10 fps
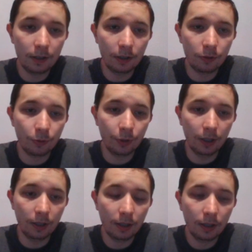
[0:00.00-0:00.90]

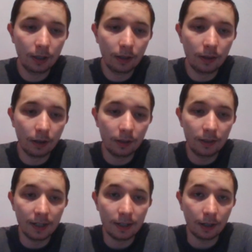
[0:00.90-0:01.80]
c3, knight
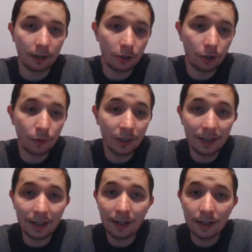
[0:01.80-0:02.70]
c6. So
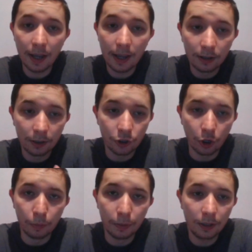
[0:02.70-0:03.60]
this is English
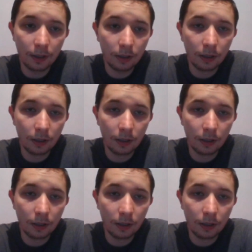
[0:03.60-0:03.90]
opening